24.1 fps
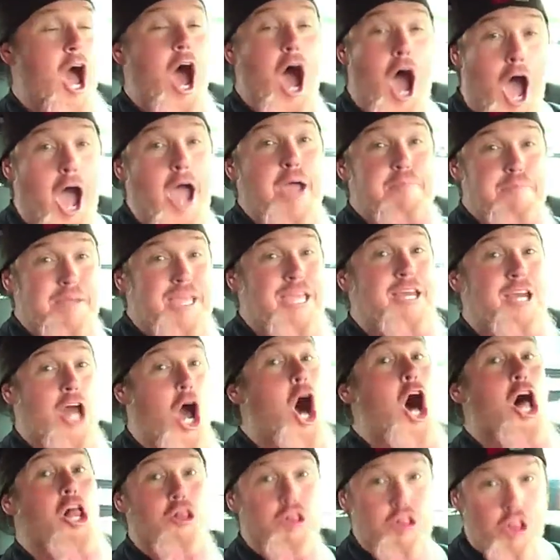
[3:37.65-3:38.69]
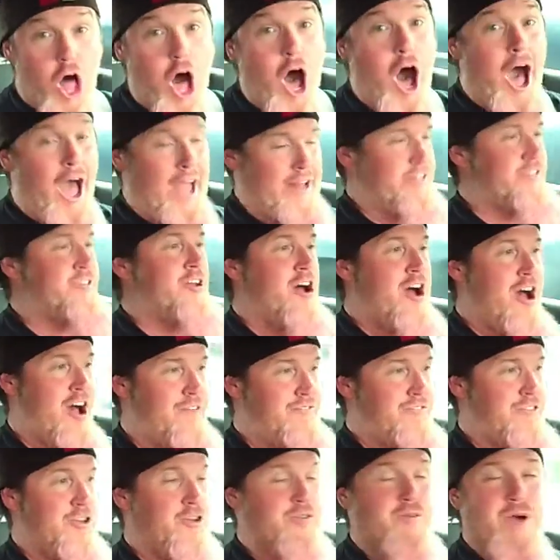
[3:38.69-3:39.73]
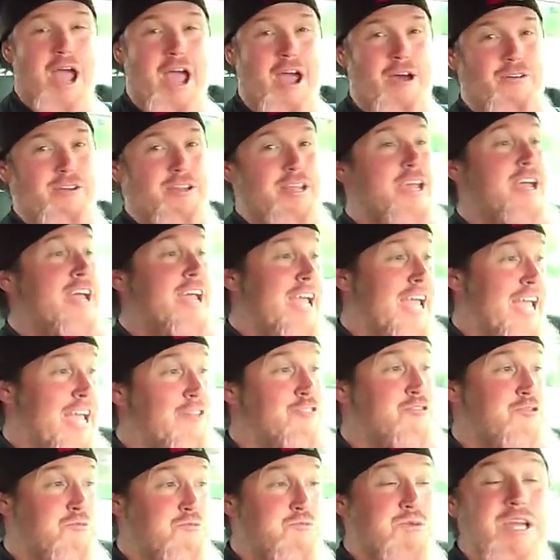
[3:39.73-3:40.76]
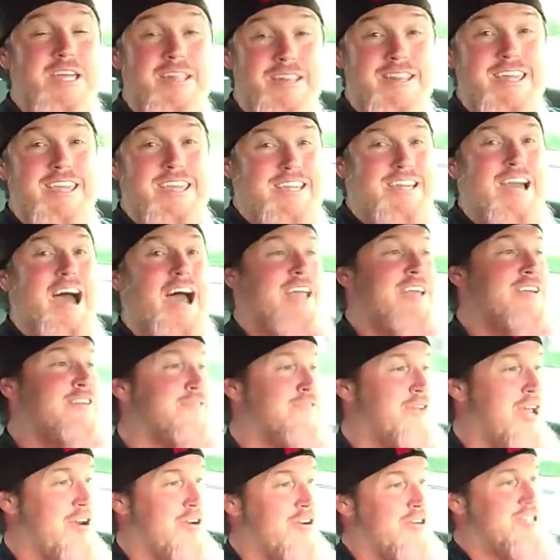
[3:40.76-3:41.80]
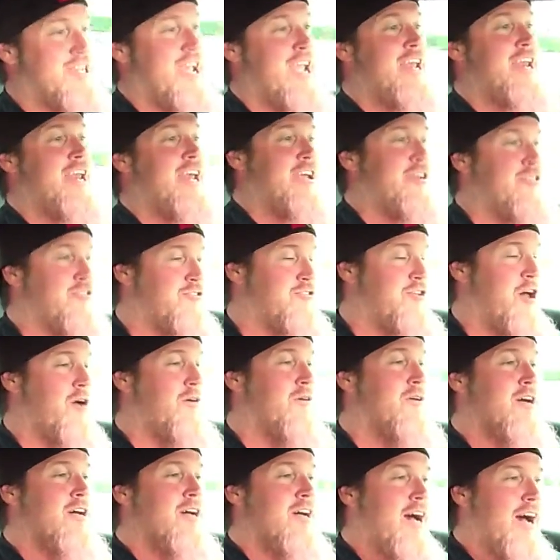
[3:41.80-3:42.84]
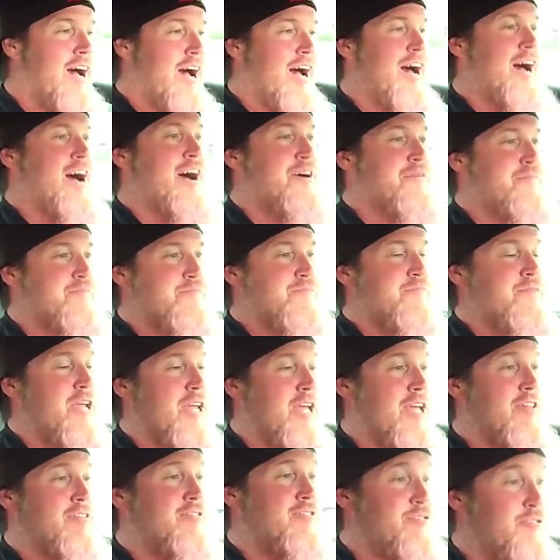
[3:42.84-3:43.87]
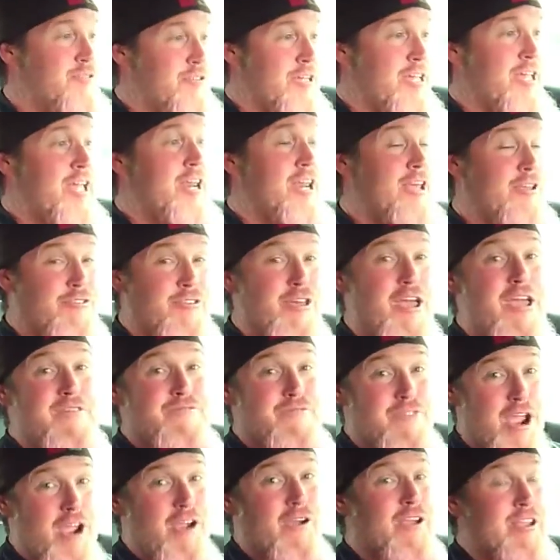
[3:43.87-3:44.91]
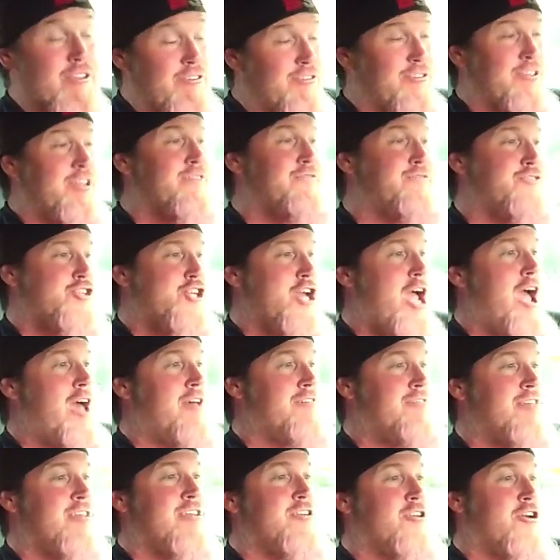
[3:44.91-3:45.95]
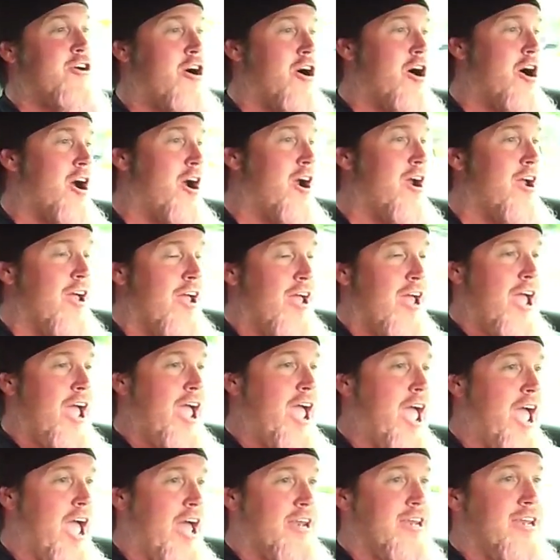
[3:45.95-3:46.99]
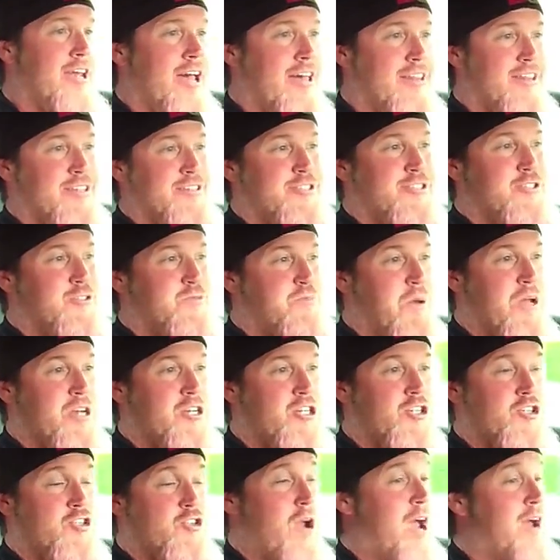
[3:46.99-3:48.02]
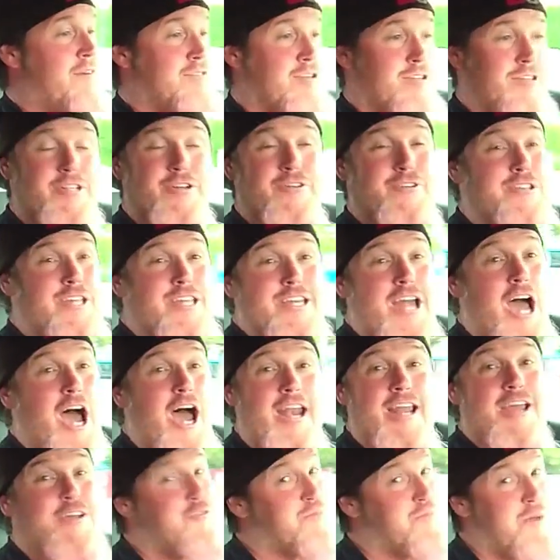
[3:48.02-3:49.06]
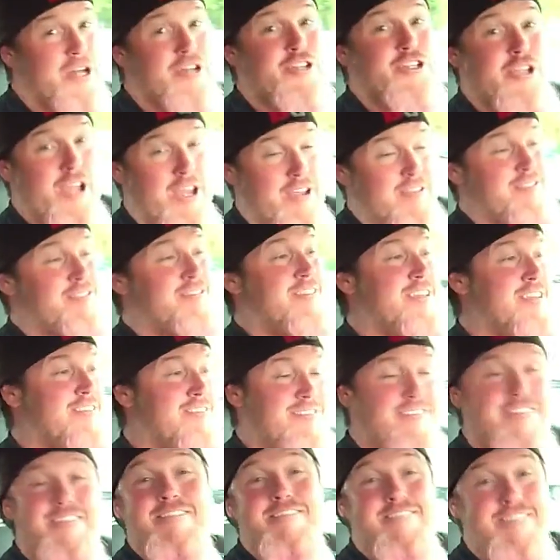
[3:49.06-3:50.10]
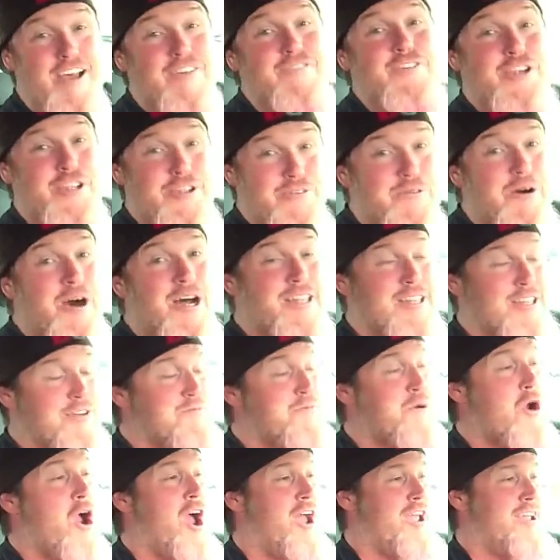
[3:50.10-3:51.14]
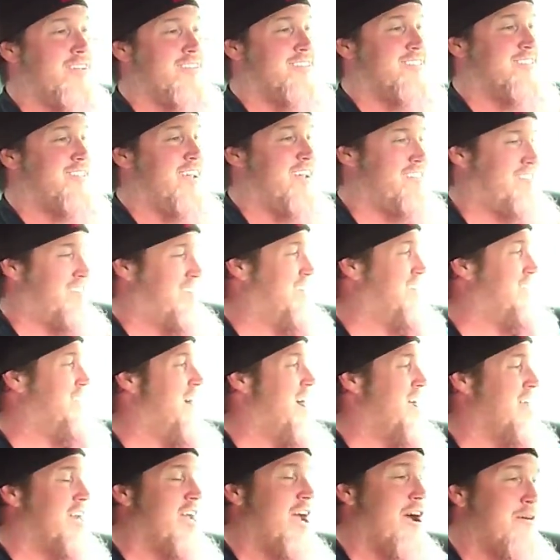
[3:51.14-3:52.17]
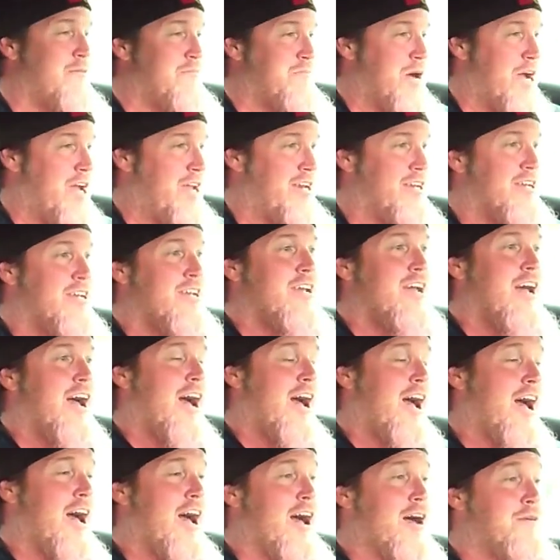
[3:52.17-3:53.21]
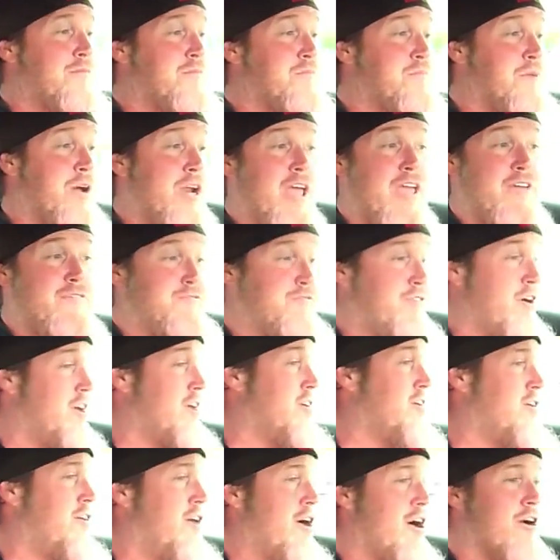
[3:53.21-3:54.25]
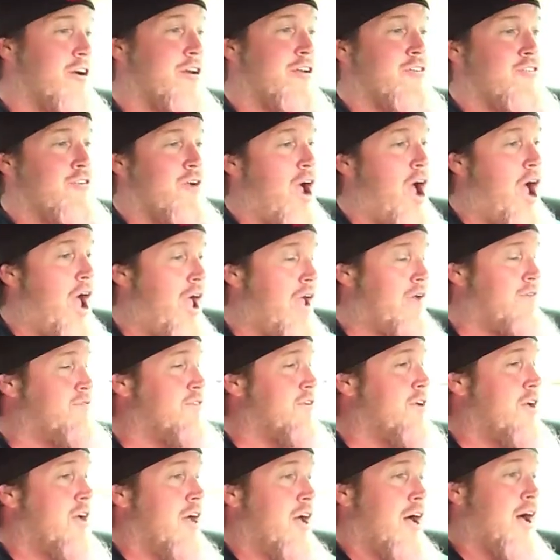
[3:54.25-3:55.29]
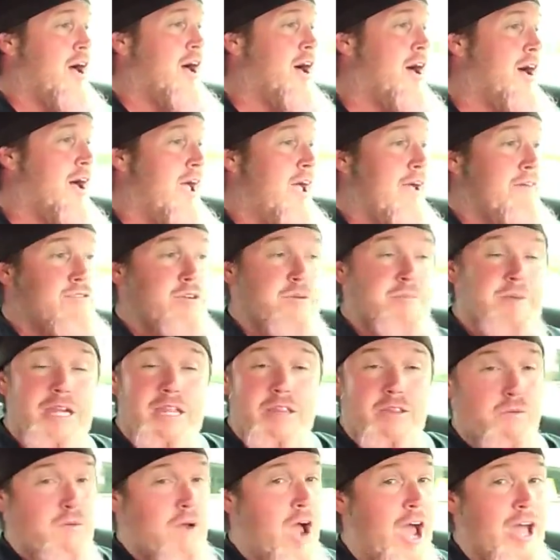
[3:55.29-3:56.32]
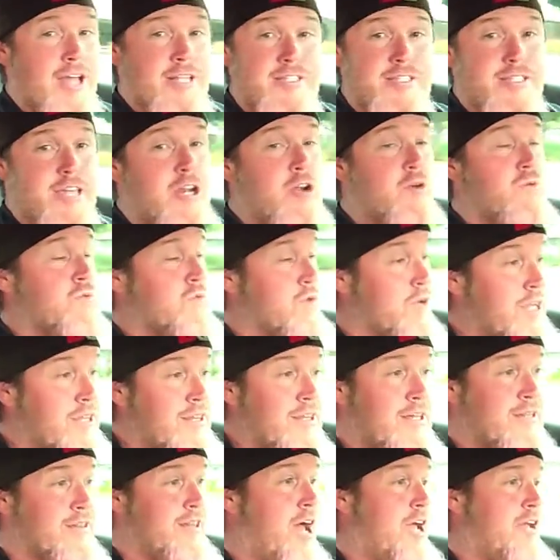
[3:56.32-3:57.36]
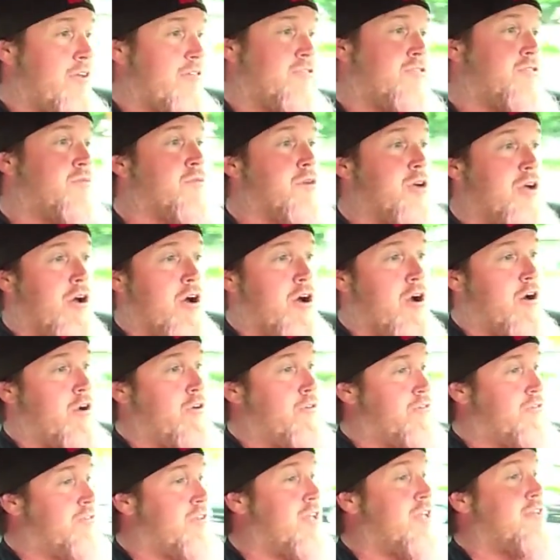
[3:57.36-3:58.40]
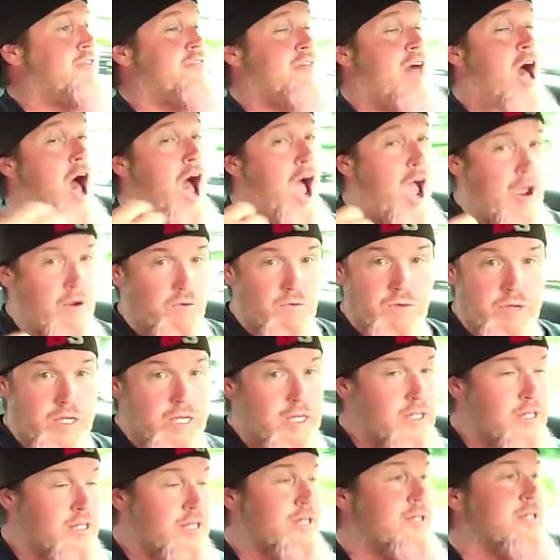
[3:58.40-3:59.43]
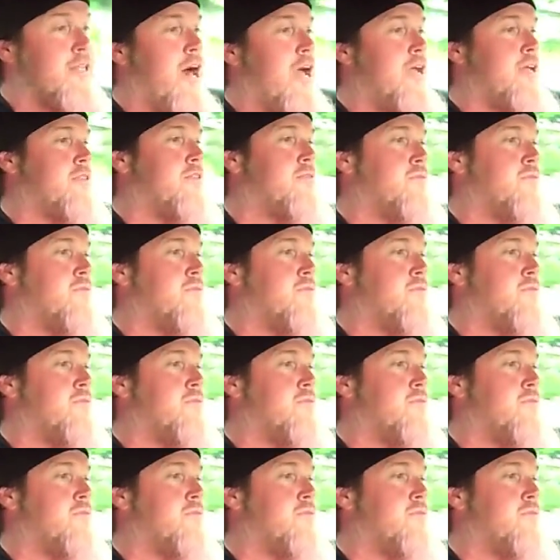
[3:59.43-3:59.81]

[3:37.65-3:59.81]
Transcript: I mean a lot off the ground. It's really kind of entertaining. So it is a very stiff chassis car, and the suspension travel clearly not as much as the Z71 that Brian's testing right now, but a fun car to drive. Everybody that rides in it really likes the Recaro seats. I really like the